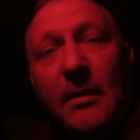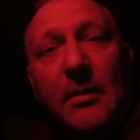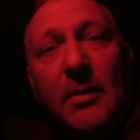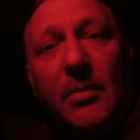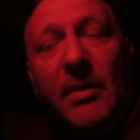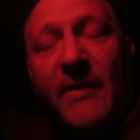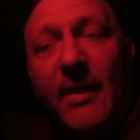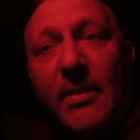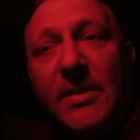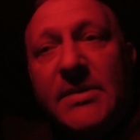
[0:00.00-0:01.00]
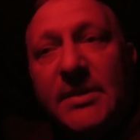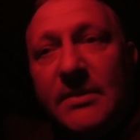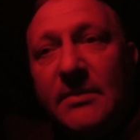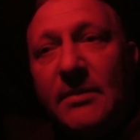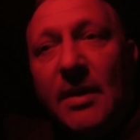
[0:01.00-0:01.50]
couple of hours,
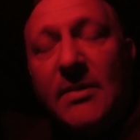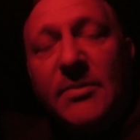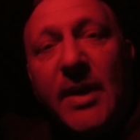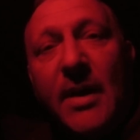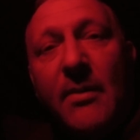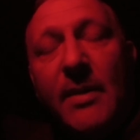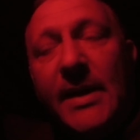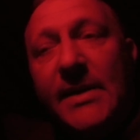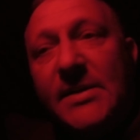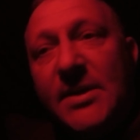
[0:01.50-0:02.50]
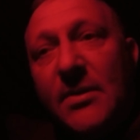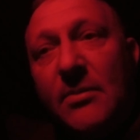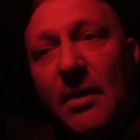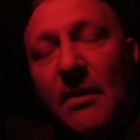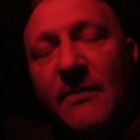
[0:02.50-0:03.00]
as we go
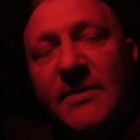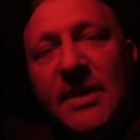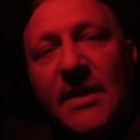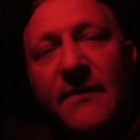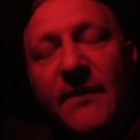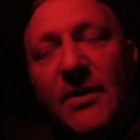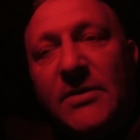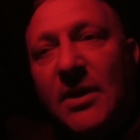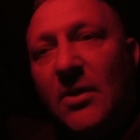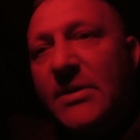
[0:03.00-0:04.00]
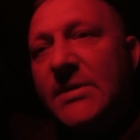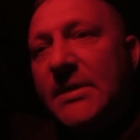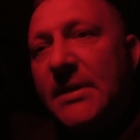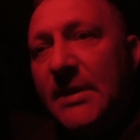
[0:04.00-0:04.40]
into obviously first light,